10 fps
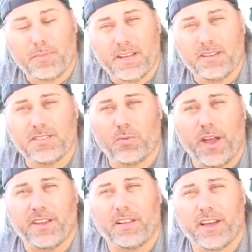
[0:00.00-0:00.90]
It is the
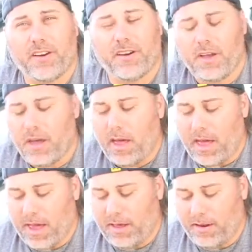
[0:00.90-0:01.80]
regulator,
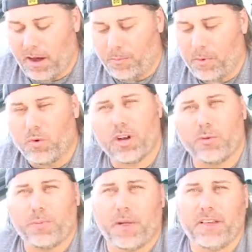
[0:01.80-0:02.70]
and we're going to
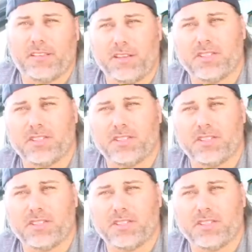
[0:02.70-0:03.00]
replace it.